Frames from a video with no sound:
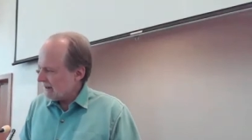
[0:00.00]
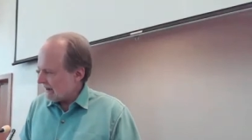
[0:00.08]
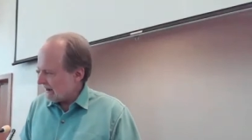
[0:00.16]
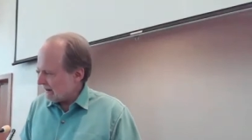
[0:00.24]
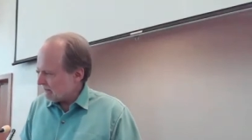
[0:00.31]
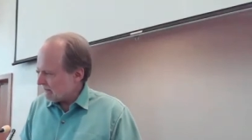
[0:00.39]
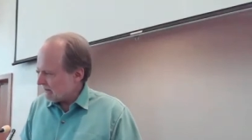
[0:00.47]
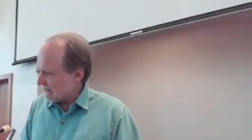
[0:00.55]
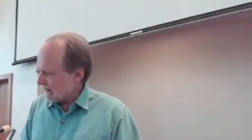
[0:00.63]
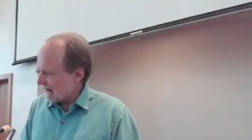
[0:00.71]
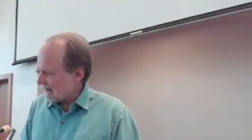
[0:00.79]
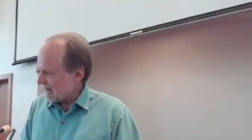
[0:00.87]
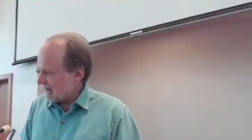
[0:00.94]
Many
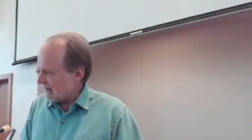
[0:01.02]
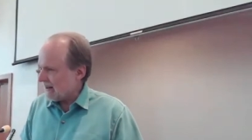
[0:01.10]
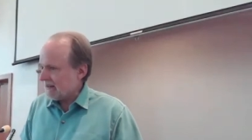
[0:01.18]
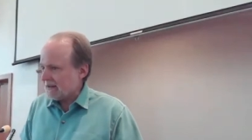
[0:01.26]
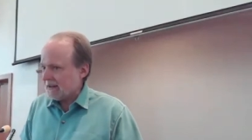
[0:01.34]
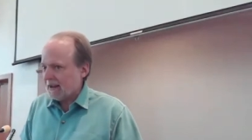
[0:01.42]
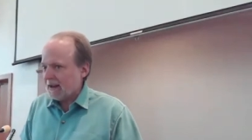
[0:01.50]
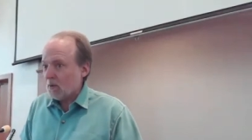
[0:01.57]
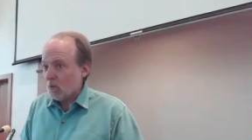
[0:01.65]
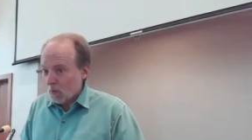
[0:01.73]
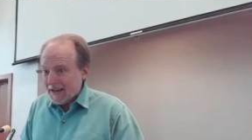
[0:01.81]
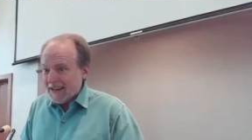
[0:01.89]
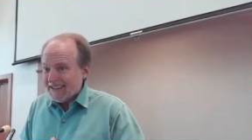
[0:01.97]
times, at the end of the
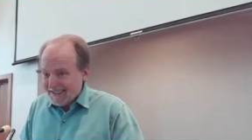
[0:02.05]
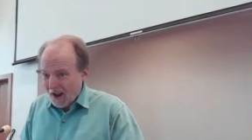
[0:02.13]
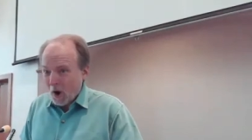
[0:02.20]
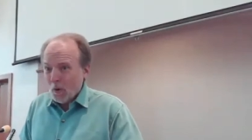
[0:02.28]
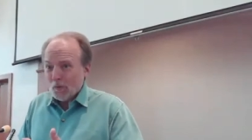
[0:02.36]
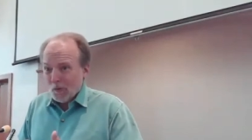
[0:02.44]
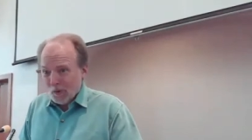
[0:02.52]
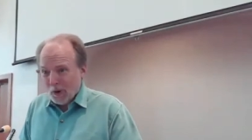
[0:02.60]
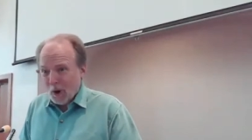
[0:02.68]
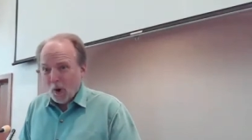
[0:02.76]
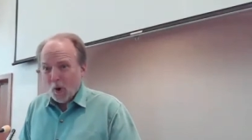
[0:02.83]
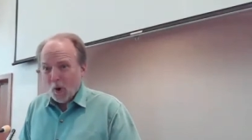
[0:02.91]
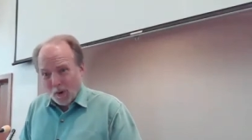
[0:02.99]
day, we don't
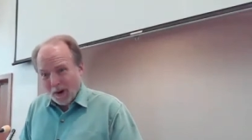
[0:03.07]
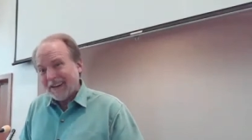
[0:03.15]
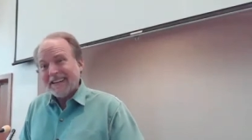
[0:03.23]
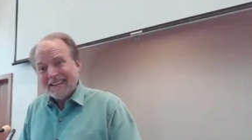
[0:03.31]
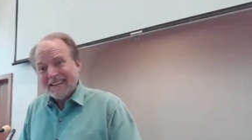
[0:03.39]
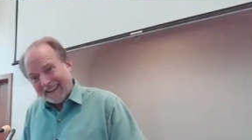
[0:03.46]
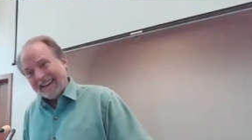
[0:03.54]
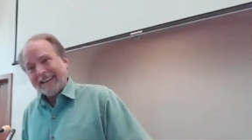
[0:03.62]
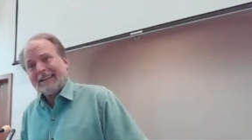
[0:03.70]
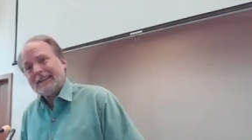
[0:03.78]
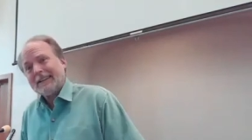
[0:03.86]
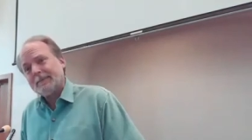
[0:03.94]
know what he did.